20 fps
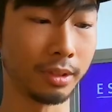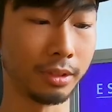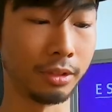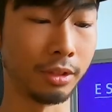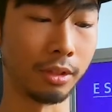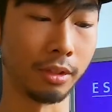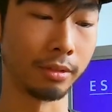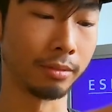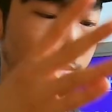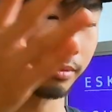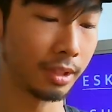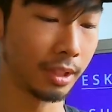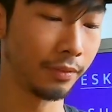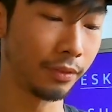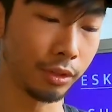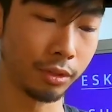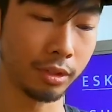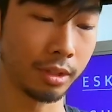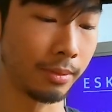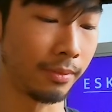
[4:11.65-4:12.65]
you know,
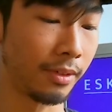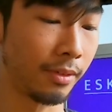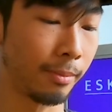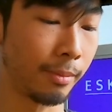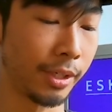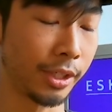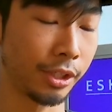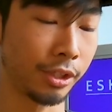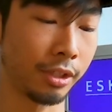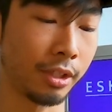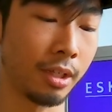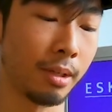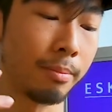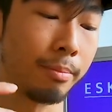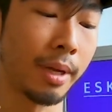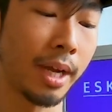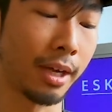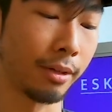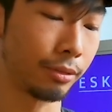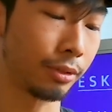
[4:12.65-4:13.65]
giving you some information
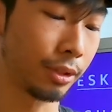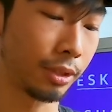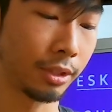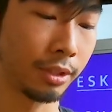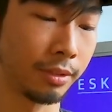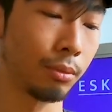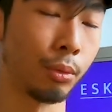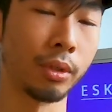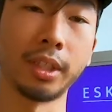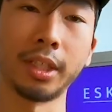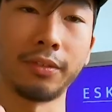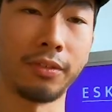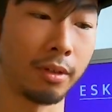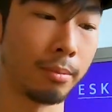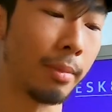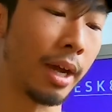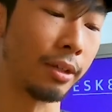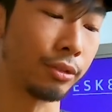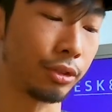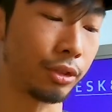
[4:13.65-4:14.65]
about what
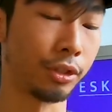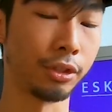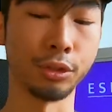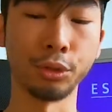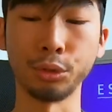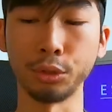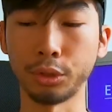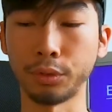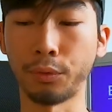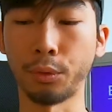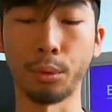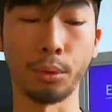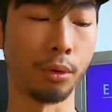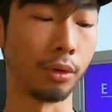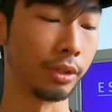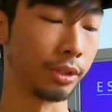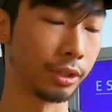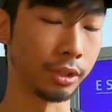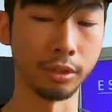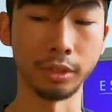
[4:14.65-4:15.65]
different mounts are used
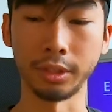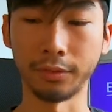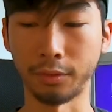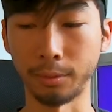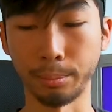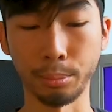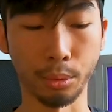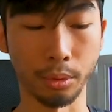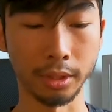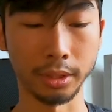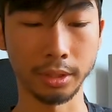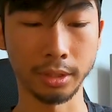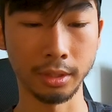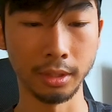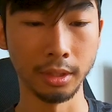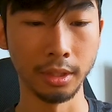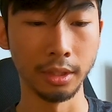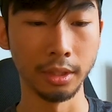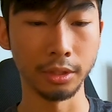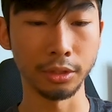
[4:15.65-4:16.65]
for, you know, different boards.
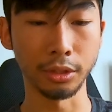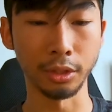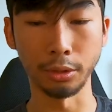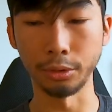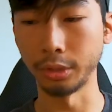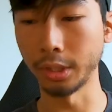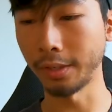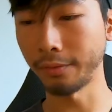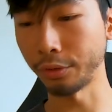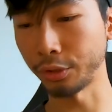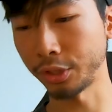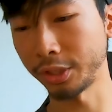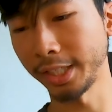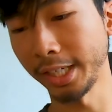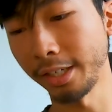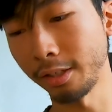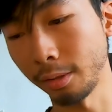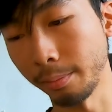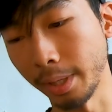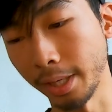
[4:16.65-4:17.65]
So you have your
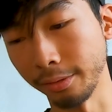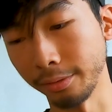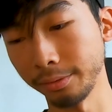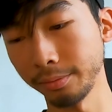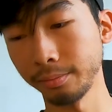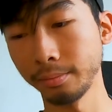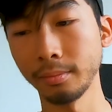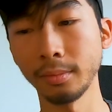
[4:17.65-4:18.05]
standard mount,